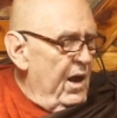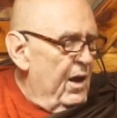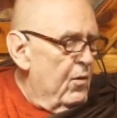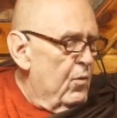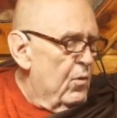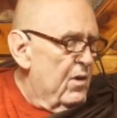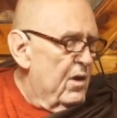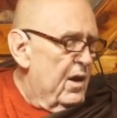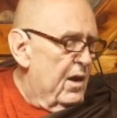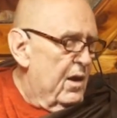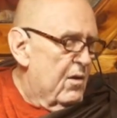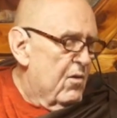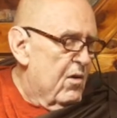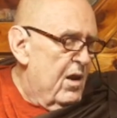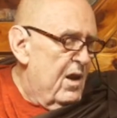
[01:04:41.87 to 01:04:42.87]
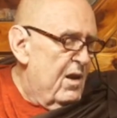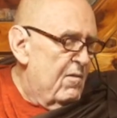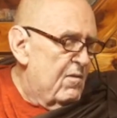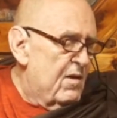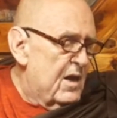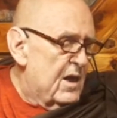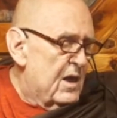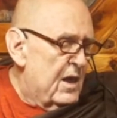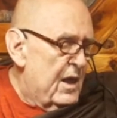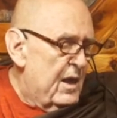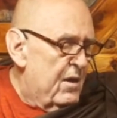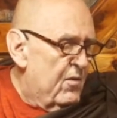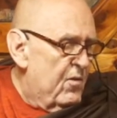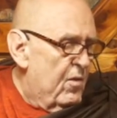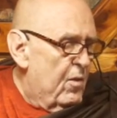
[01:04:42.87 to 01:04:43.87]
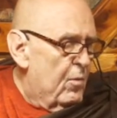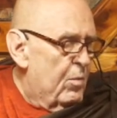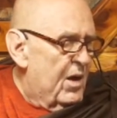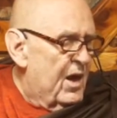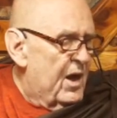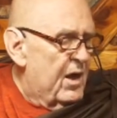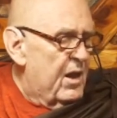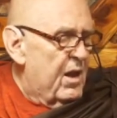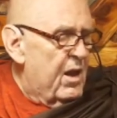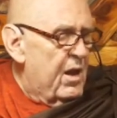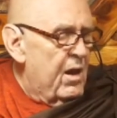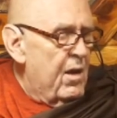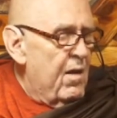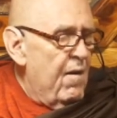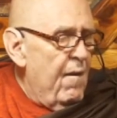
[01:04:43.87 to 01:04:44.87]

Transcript: I will not crave and cling to the body,